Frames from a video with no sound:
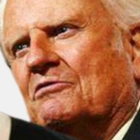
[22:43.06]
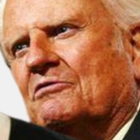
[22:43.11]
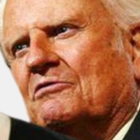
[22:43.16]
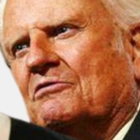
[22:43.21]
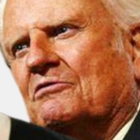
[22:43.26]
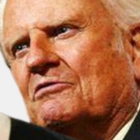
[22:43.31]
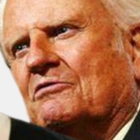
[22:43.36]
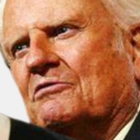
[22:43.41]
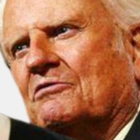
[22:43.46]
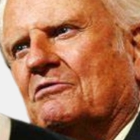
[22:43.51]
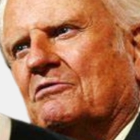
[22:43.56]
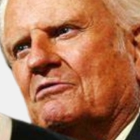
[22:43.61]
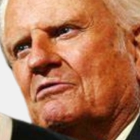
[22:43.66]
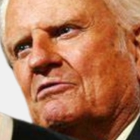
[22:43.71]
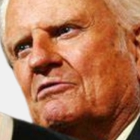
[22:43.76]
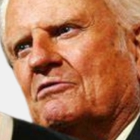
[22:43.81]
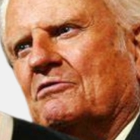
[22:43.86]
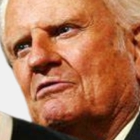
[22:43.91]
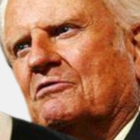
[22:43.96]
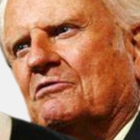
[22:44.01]

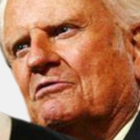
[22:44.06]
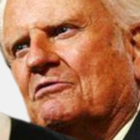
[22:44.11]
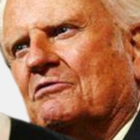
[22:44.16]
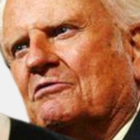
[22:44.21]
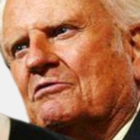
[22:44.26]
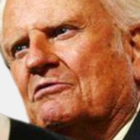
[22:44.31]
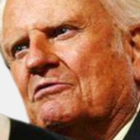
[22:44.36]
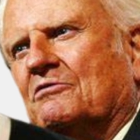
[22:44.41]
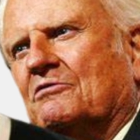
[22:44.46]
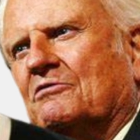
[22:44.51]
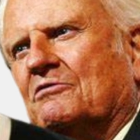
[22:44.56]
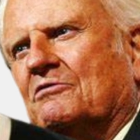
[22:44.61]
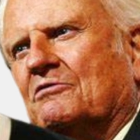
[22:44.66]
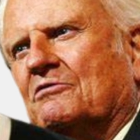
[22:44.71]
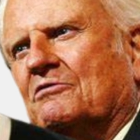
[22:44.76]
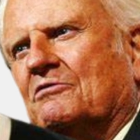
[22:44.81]
(no one is talking)